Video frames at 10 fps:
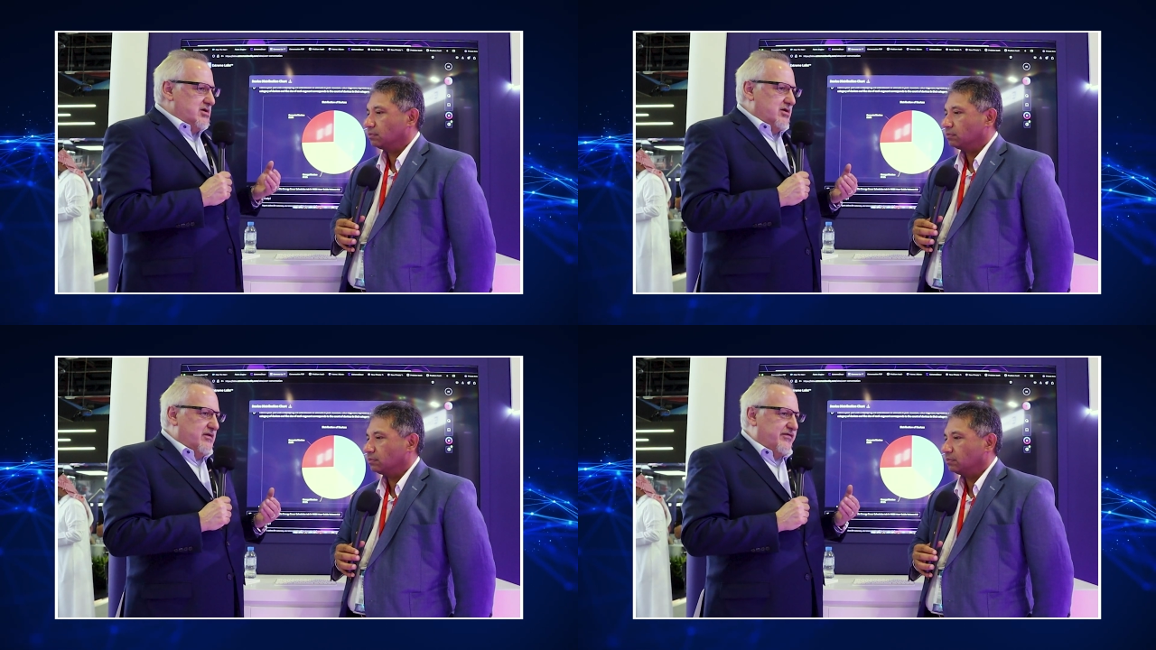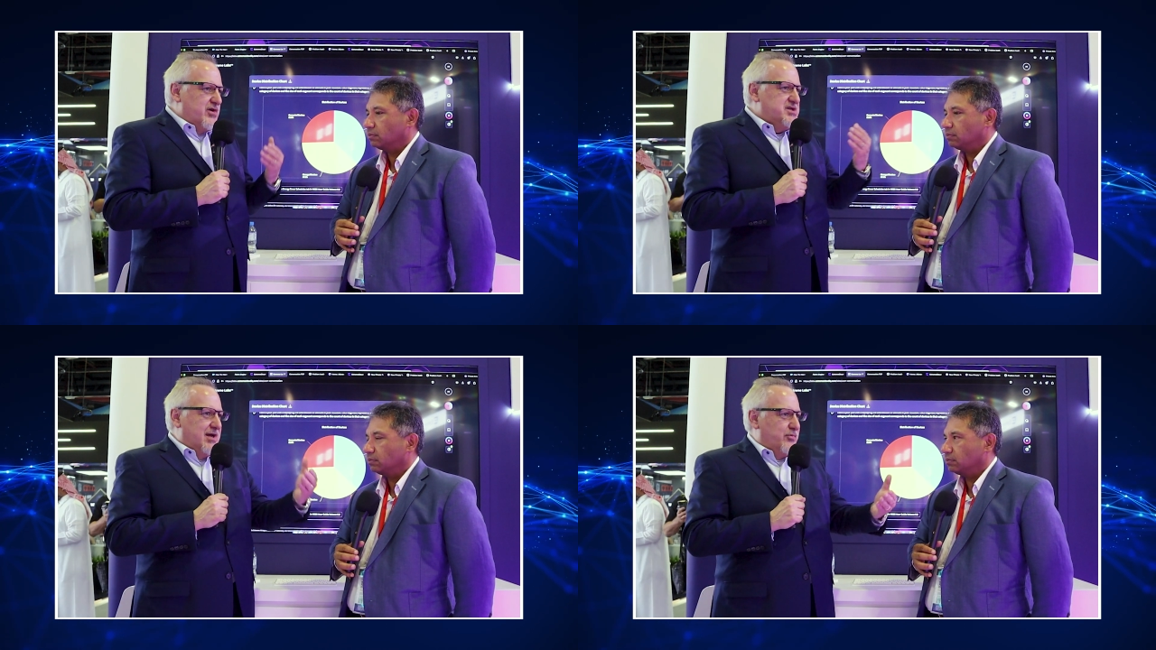Speaker 1: So the
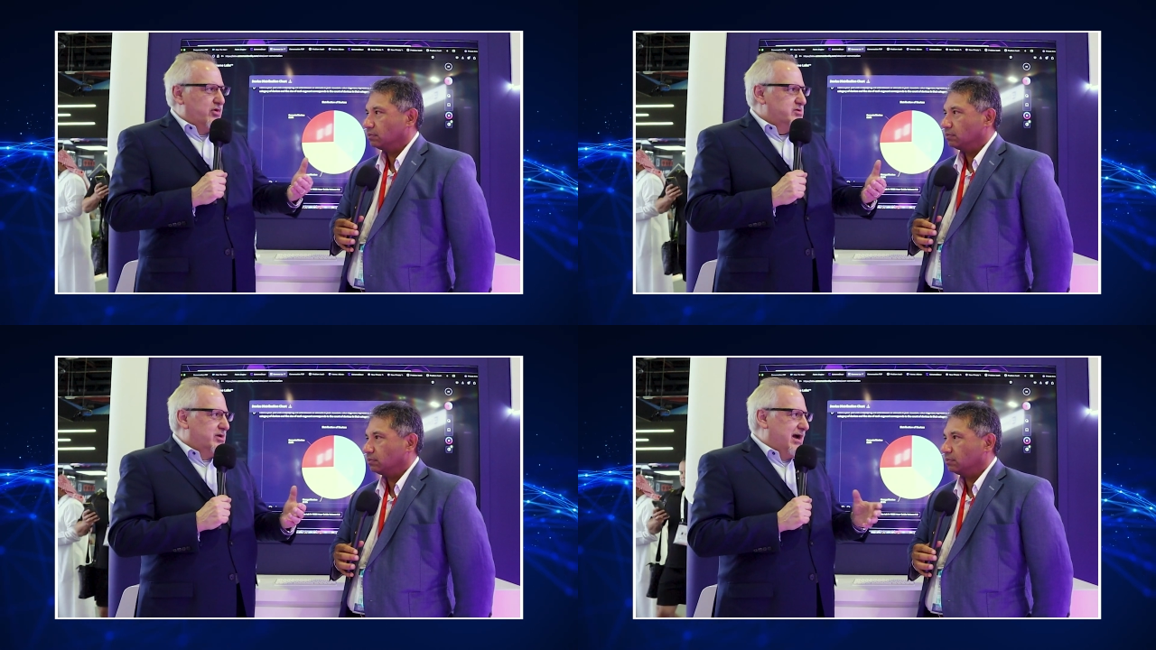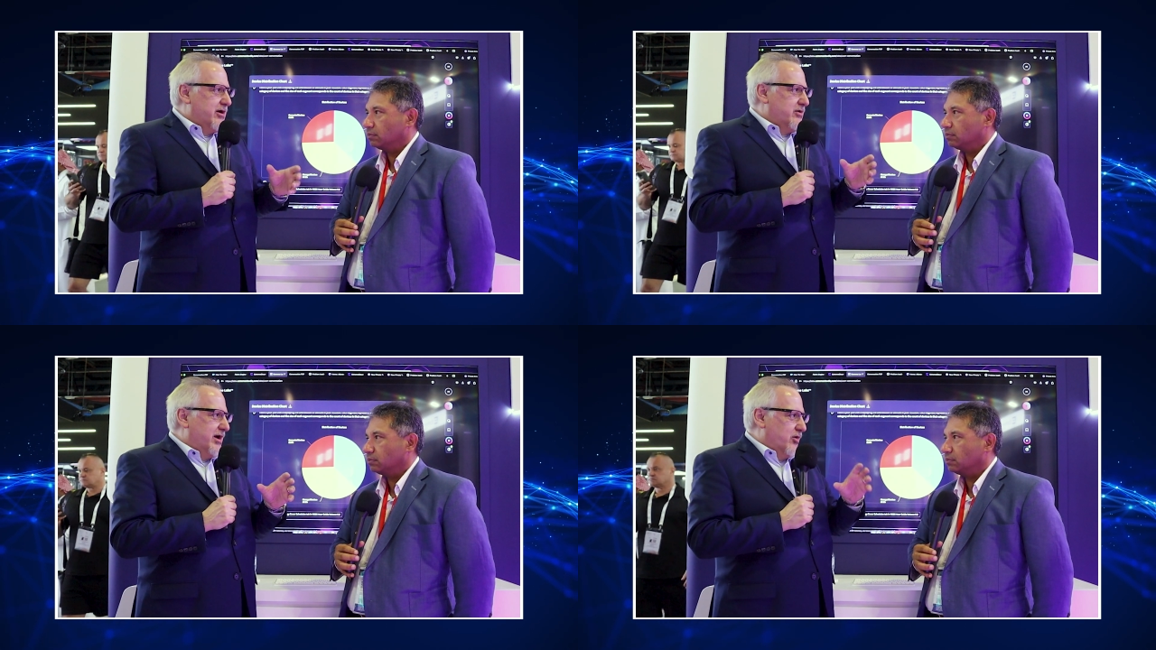first step was, well,
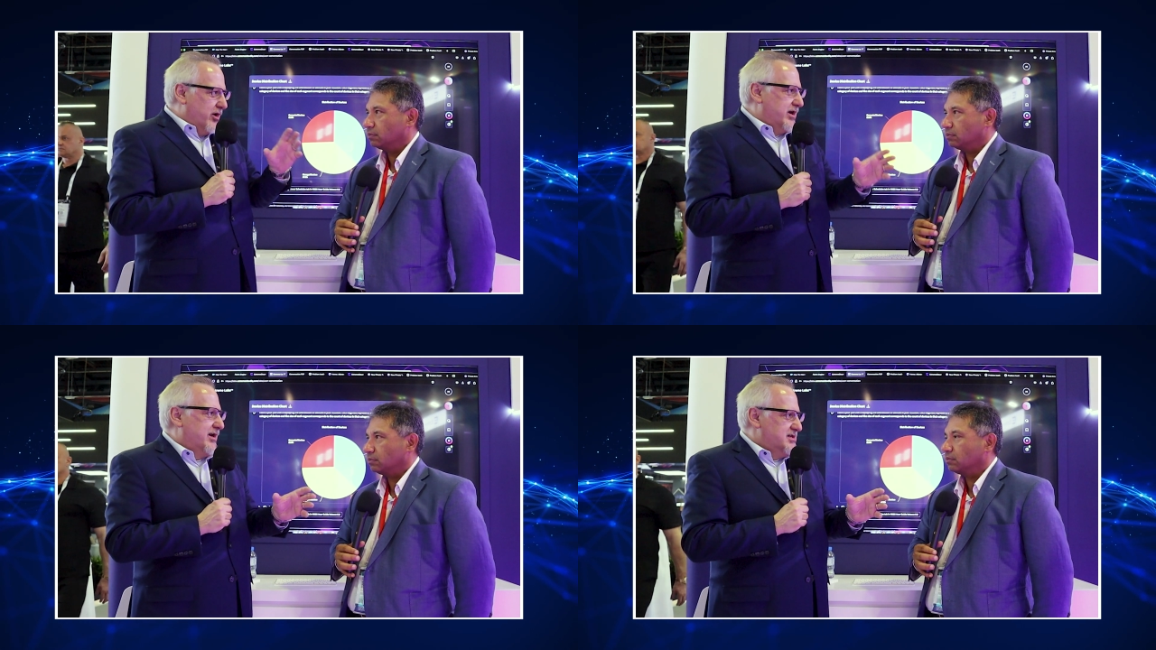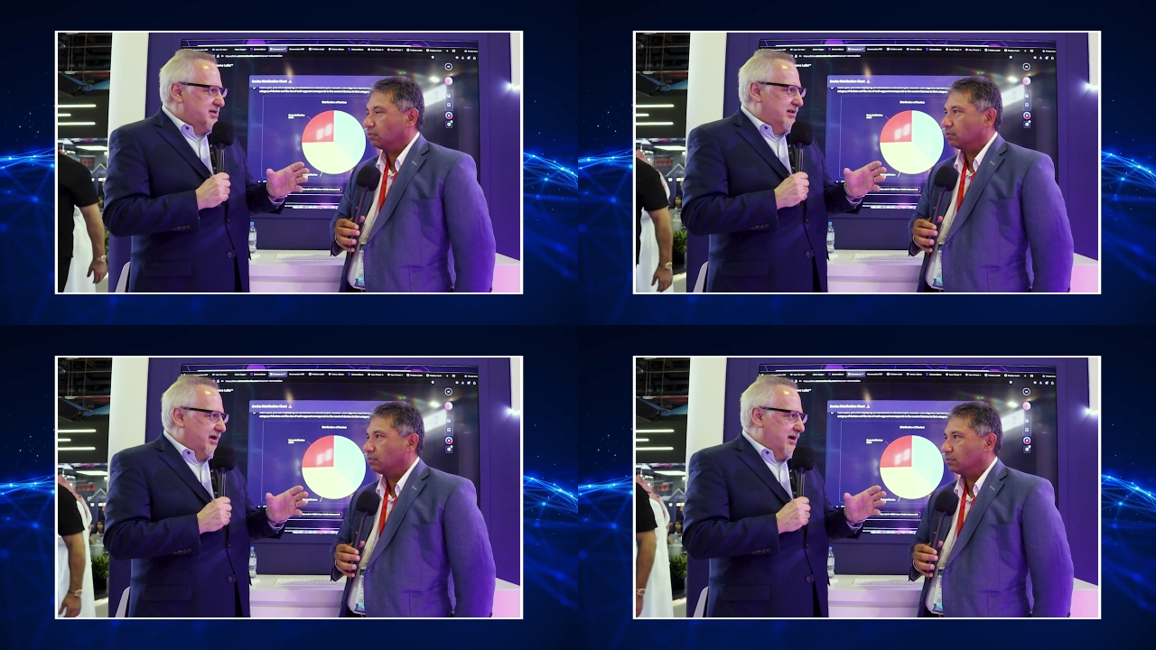how do I organize
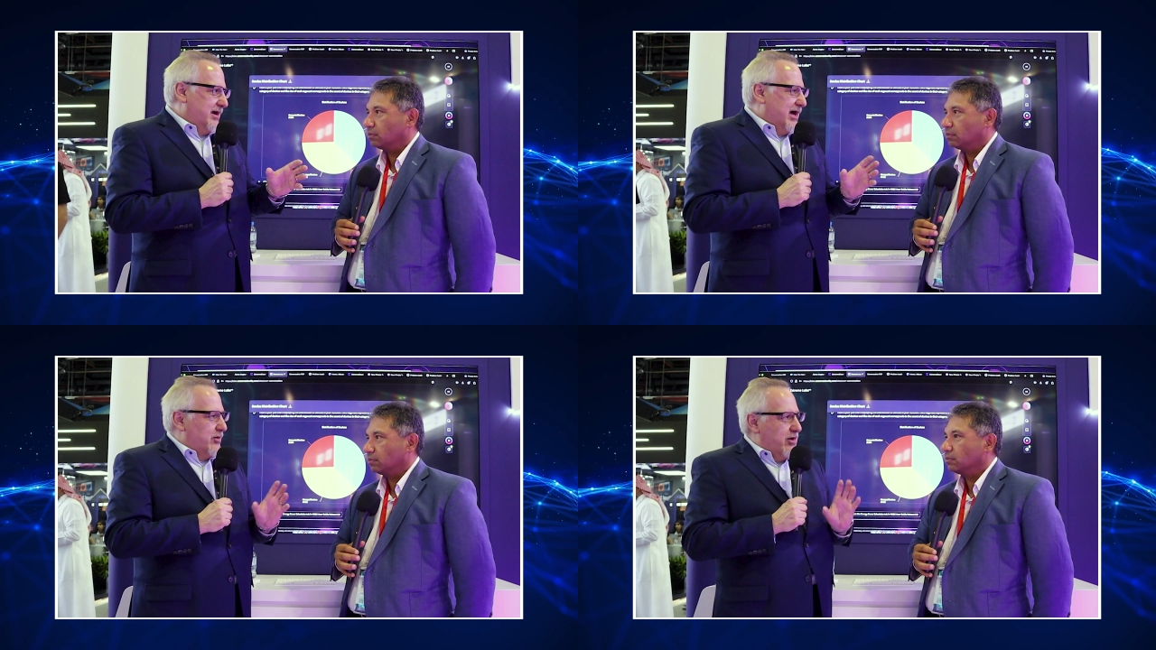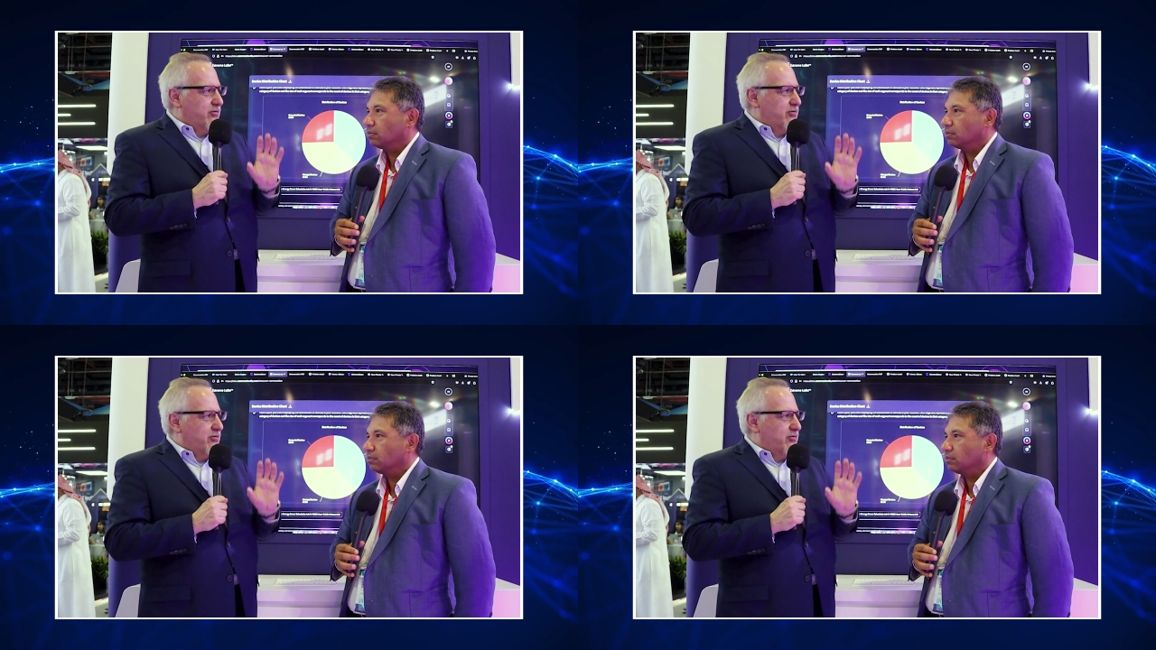that data? How do